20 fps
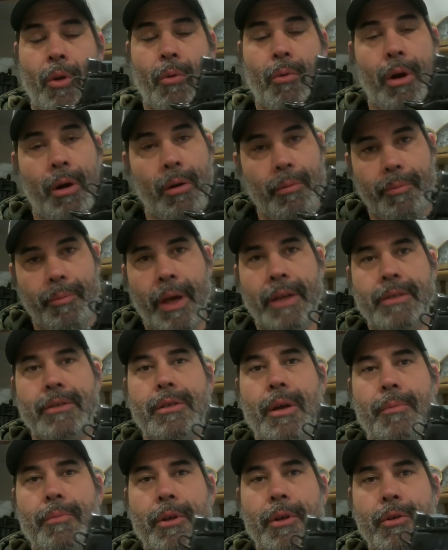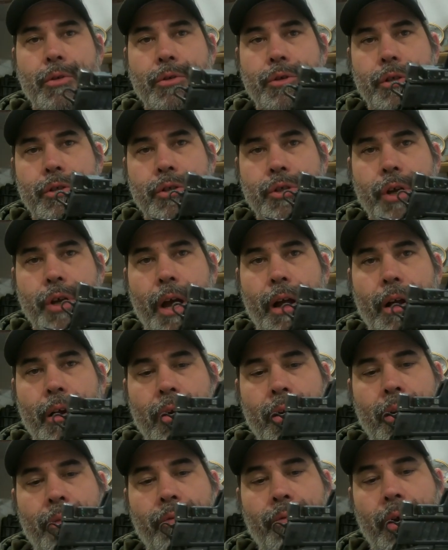Well, that's something you should check
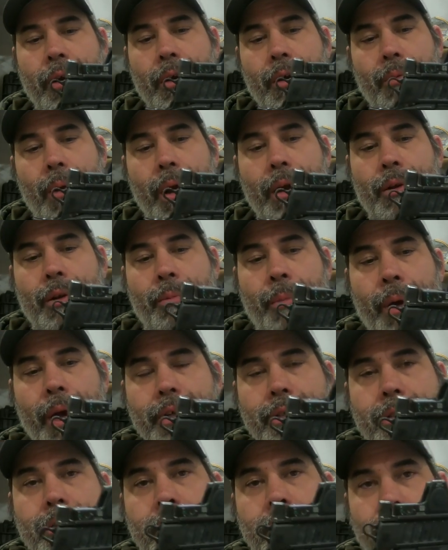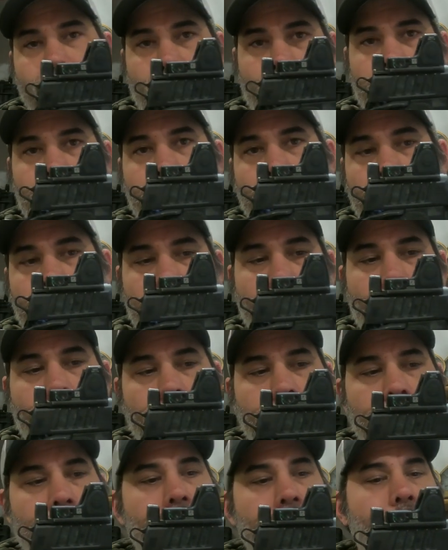on a fairly regular basis if you're carrying
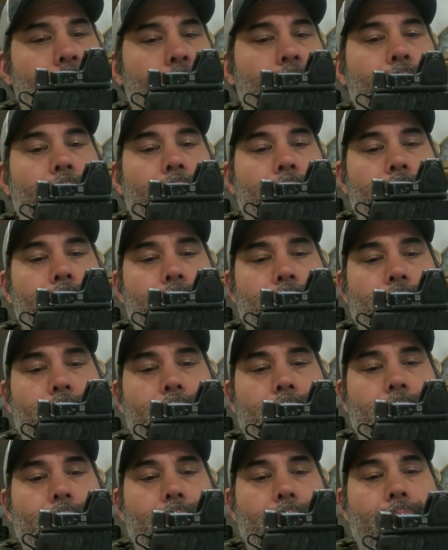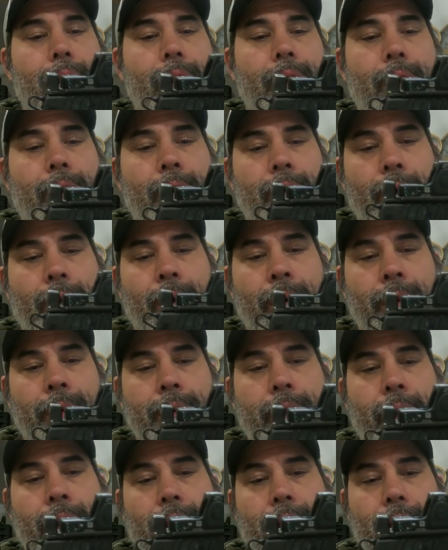one of these on a regular on a
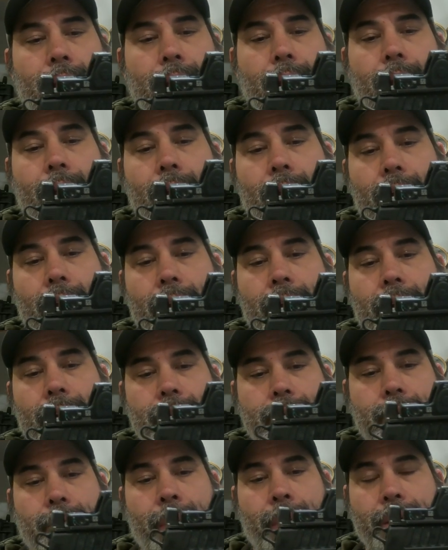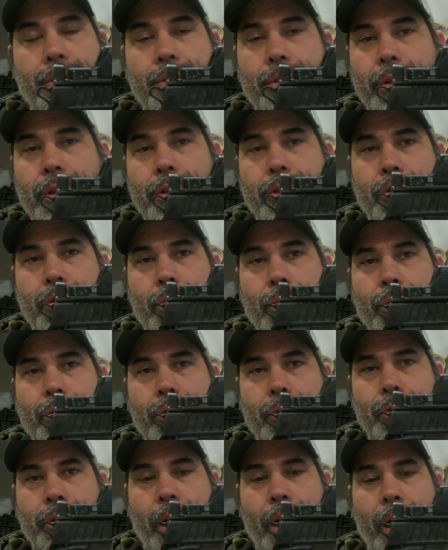daily, is make sure these screws
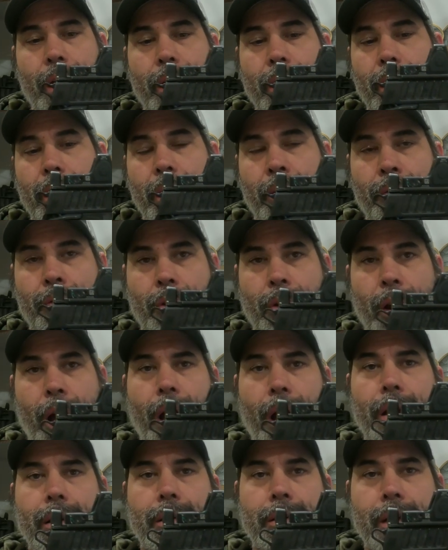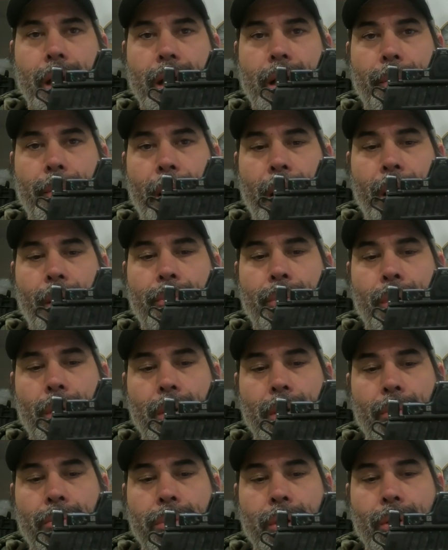are tight. If they're not, take them out, put a
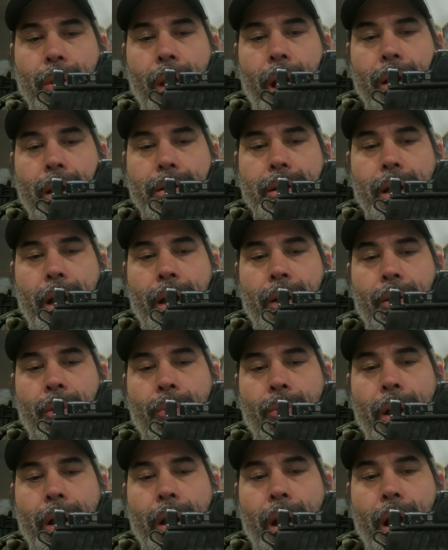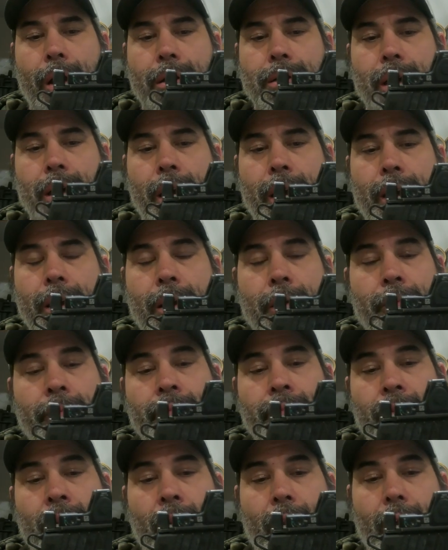little blue Loctite or red Loctite,
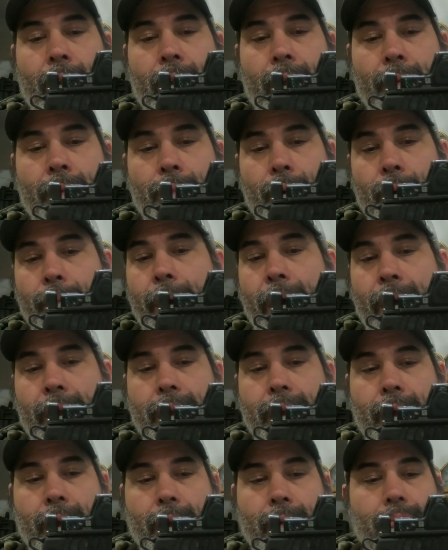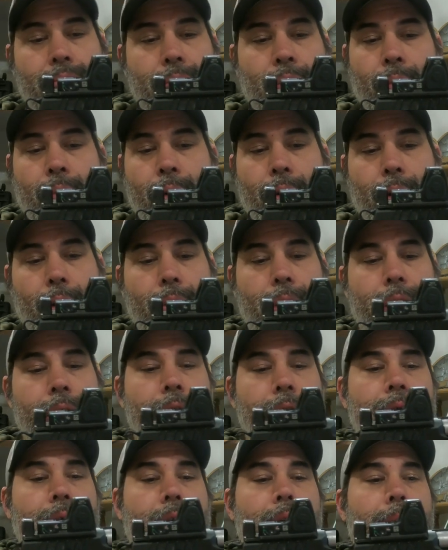and put them back in. You won't hurt
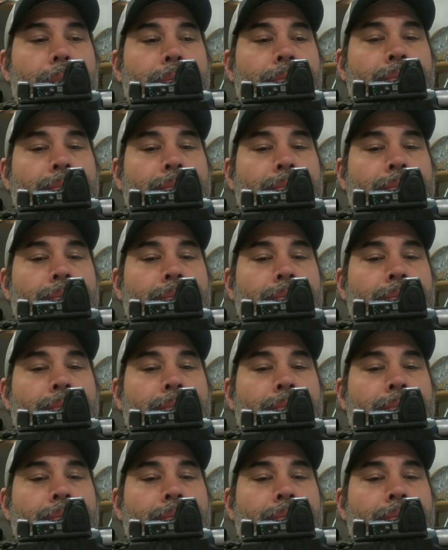anything.